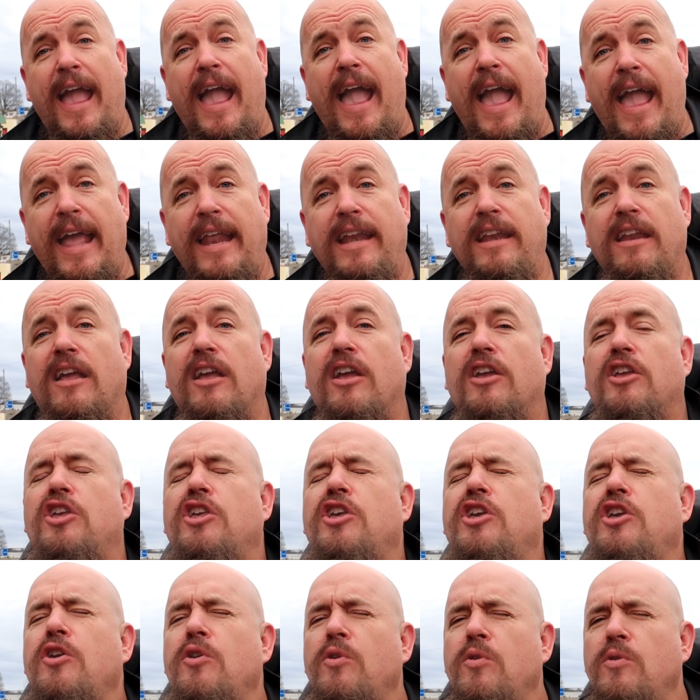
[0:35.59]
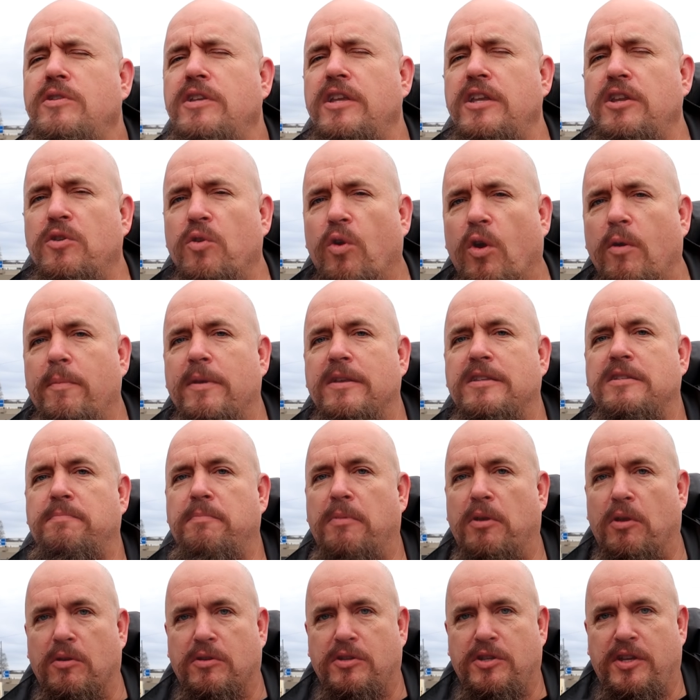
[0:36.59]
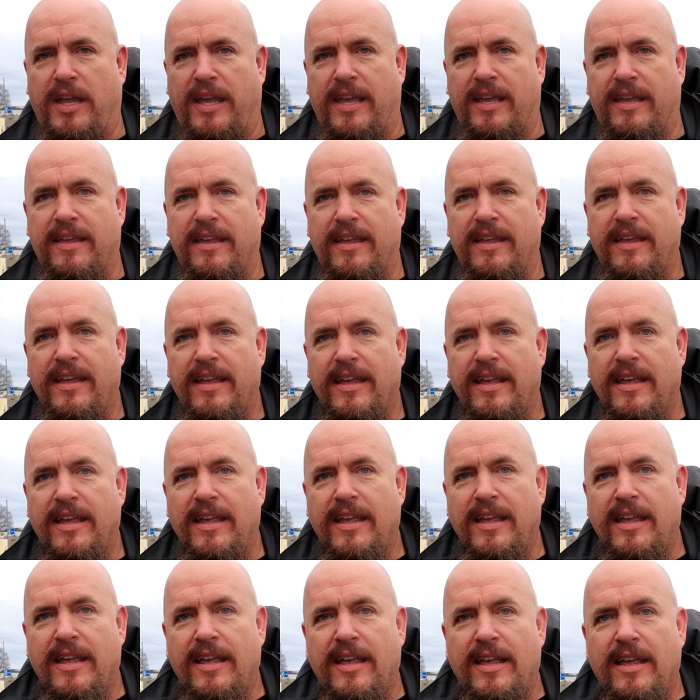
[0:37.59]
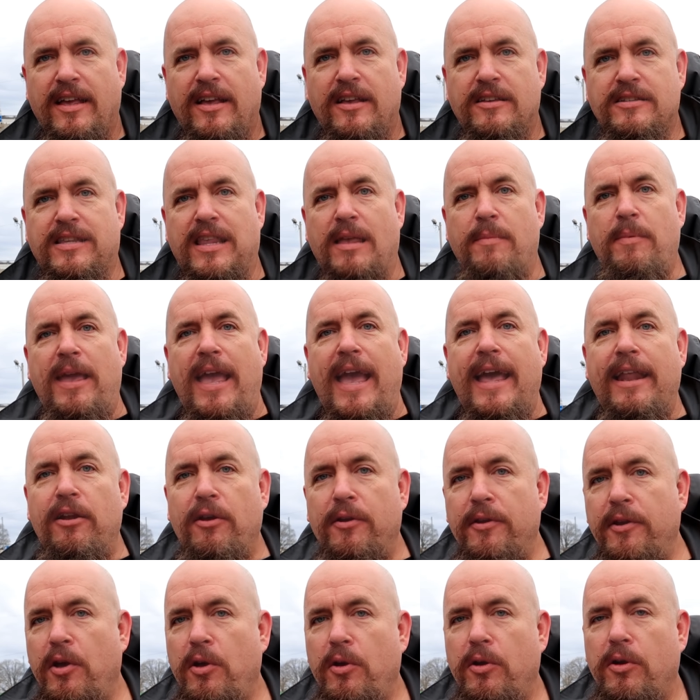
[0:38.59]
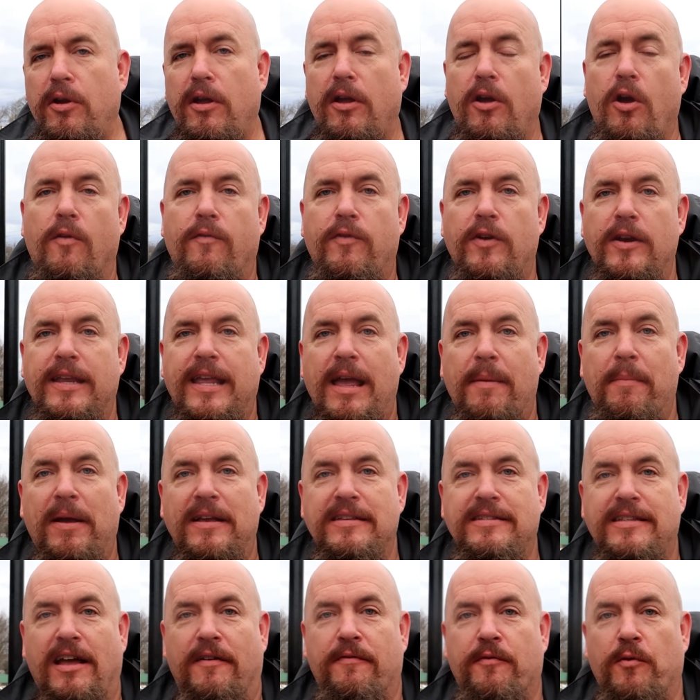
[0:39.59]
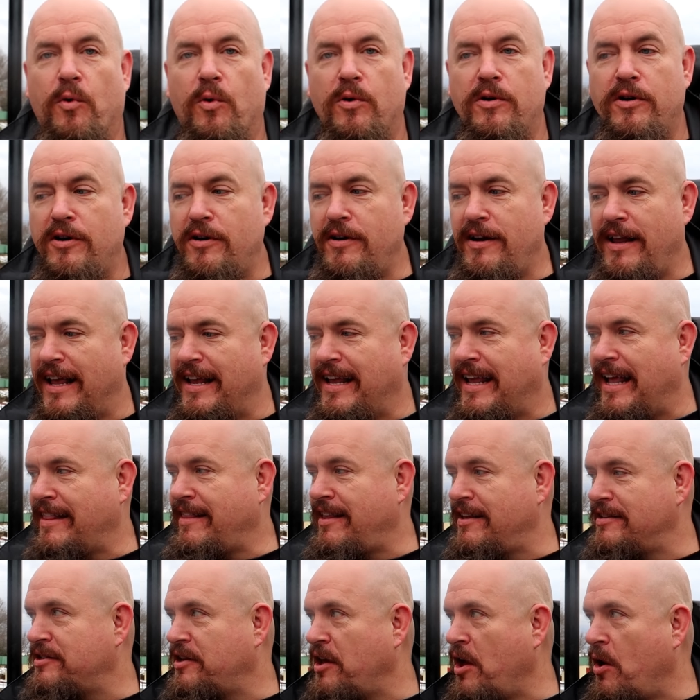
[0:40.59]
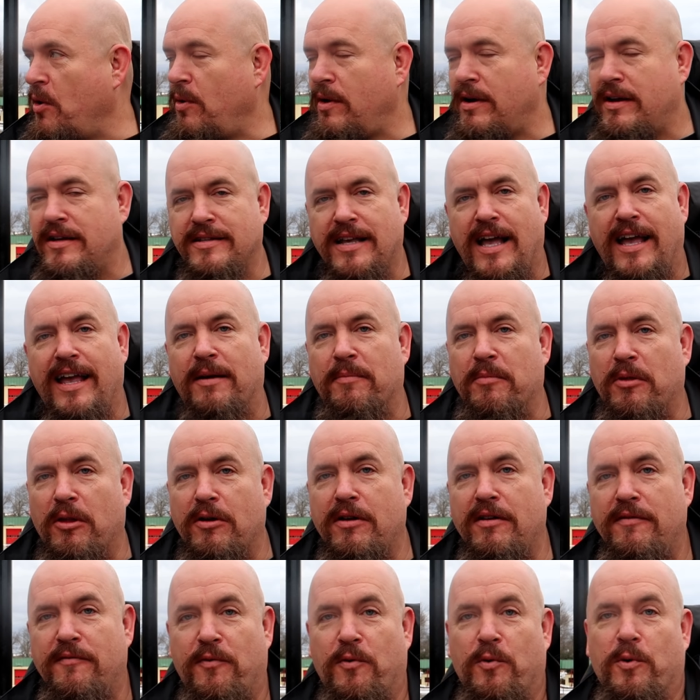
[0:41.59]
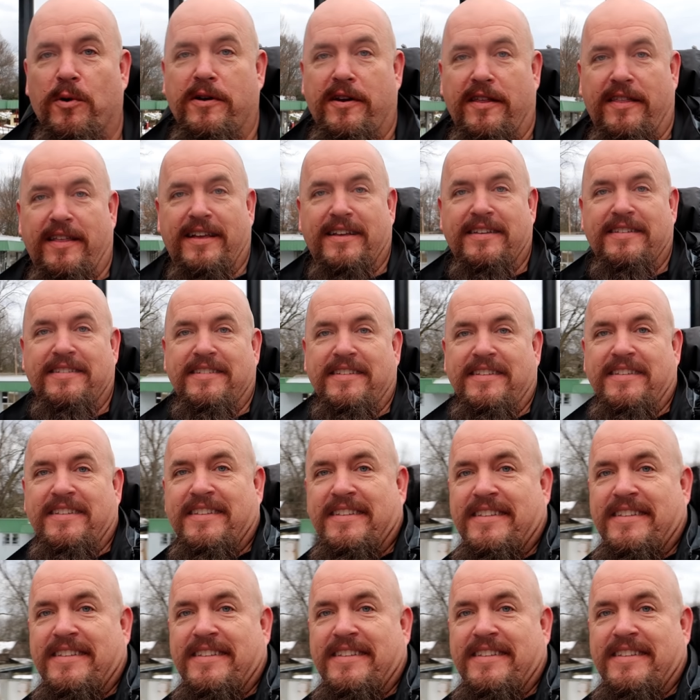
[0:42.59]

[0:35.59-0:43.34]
And a huge, enormous milkshake. So let me head on over and get my stuff ordered and get this going because I am looking forward to this.